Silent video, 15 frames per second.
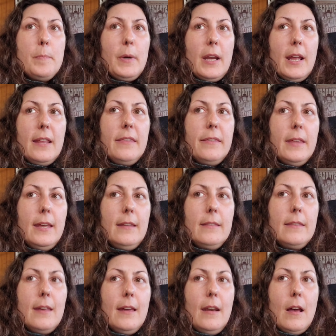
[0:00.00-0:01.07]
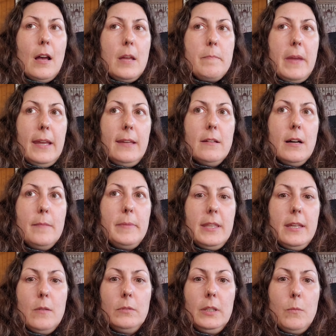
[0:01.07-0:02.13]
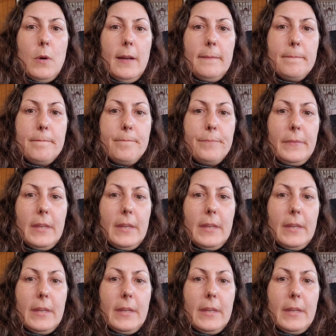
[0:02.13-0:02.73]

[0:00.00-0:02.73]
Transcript: But I think that I may not be the only one.